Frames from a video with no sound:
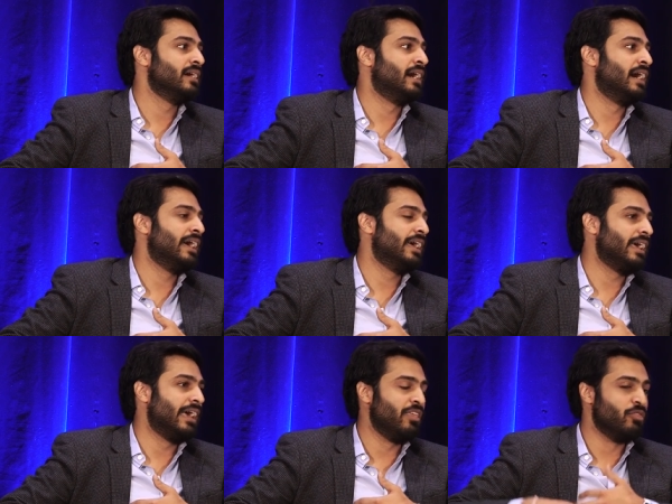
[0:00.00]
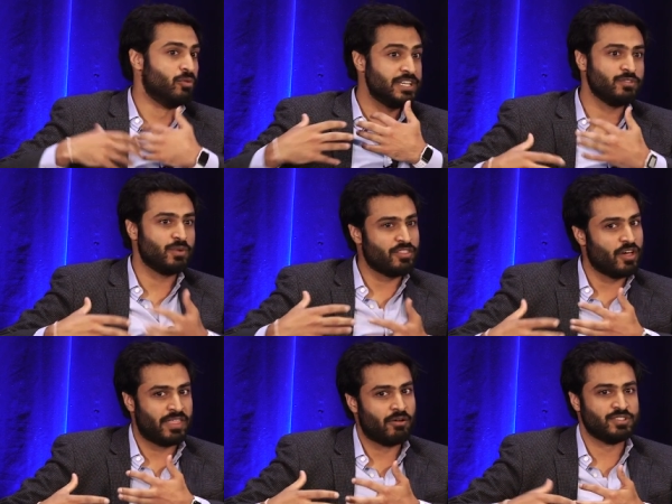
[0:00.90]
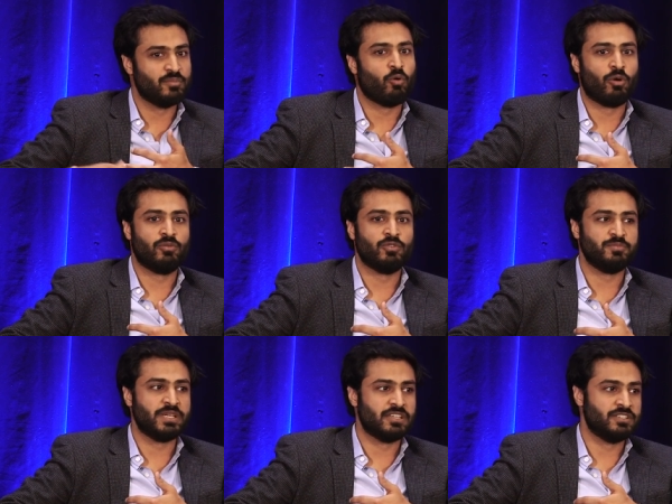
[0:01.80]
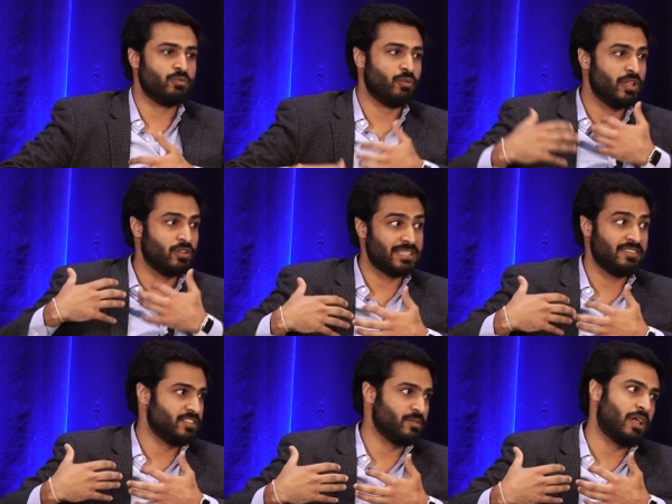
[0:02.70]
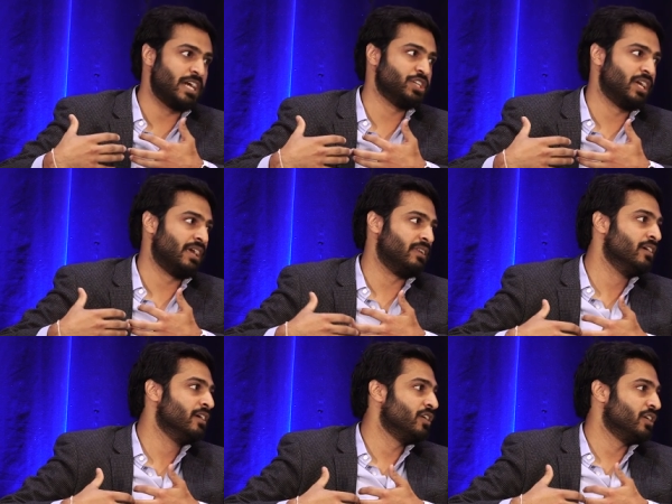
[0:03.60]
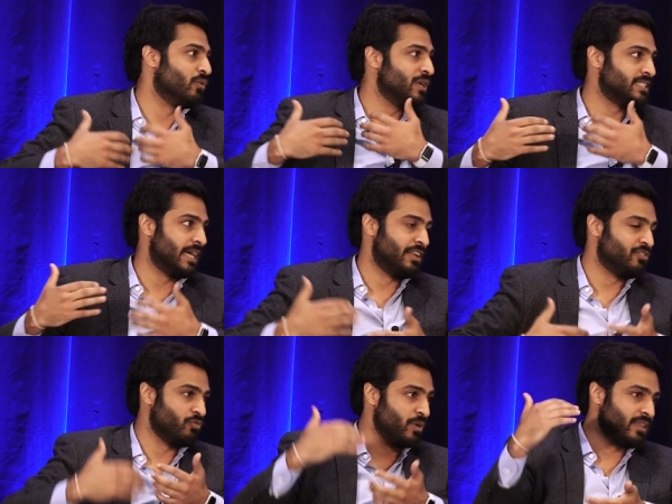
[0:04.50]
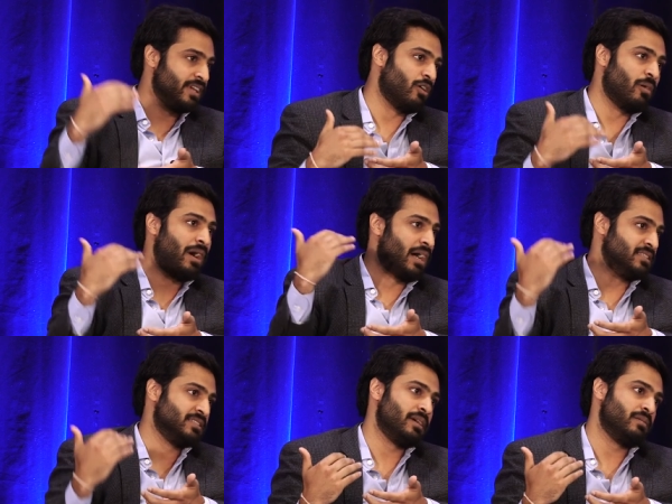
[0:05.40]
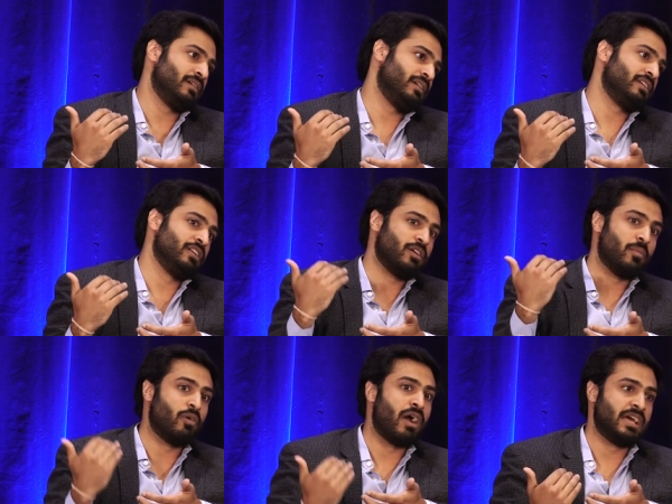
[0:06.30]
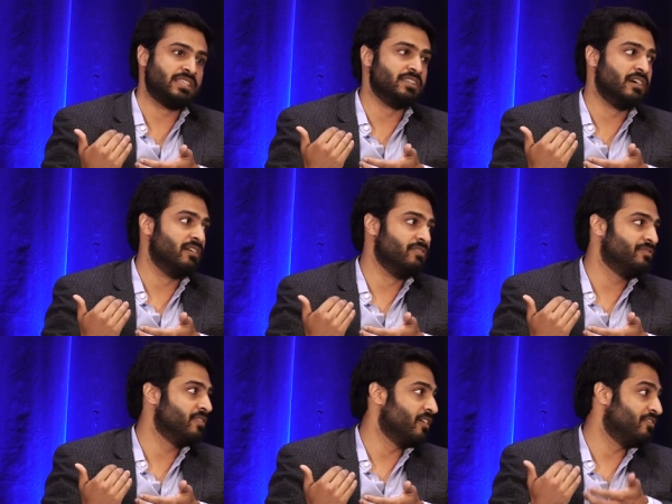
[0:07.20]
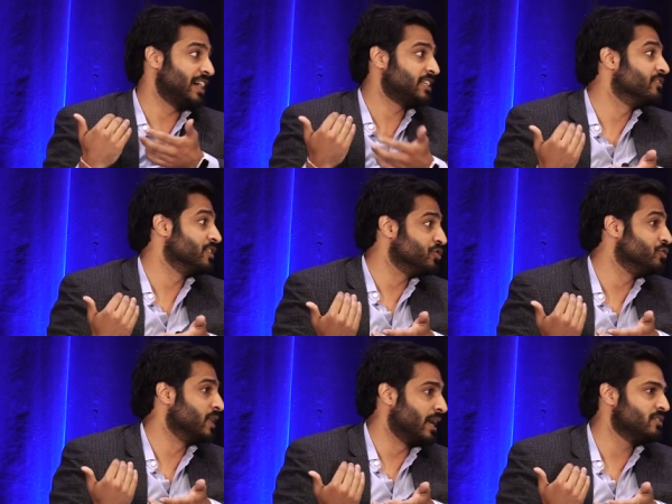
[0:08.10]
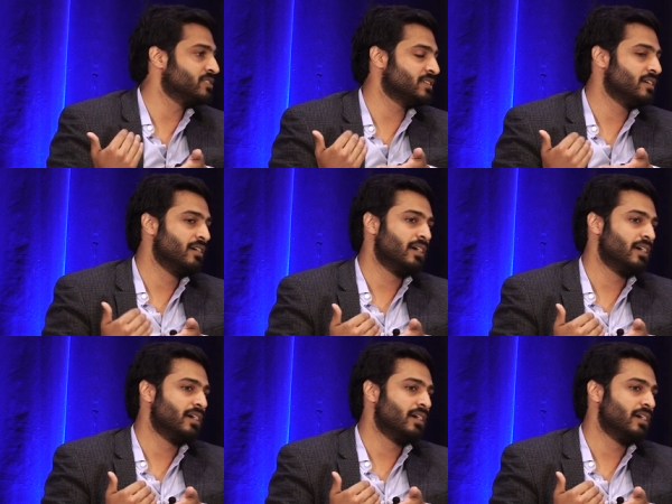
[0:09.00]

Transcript: Uh, and the reason we thought that was important was because when we looked at the supply chain, you know, we said it's really in our minds, uh, you know, comprised of effectively two layers.